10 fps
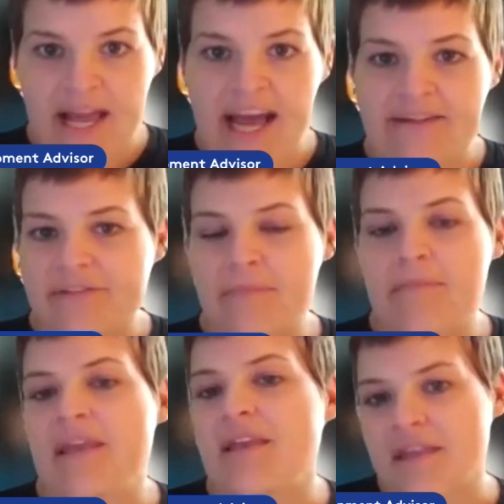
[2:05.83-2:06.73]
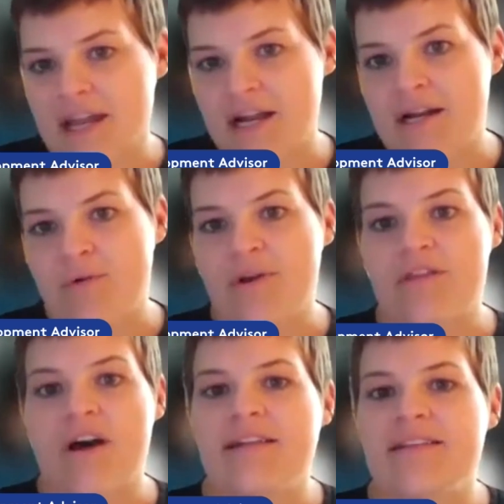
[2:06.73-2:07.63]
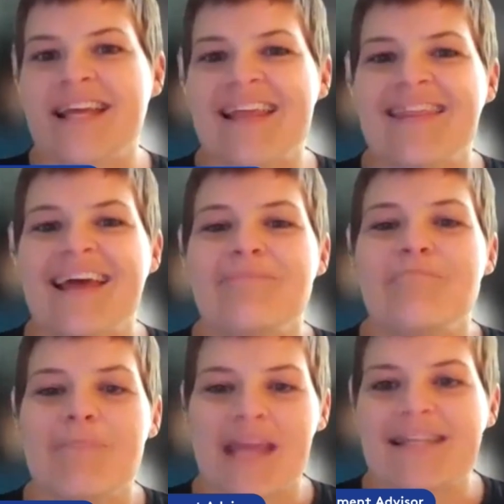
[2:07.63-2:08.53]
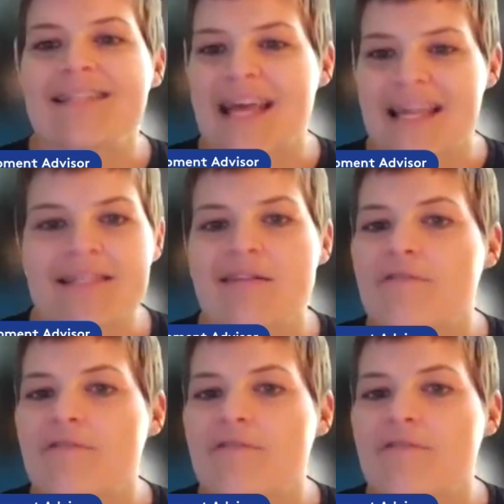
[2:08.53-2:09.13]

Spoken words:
we have to be there with content that makes sense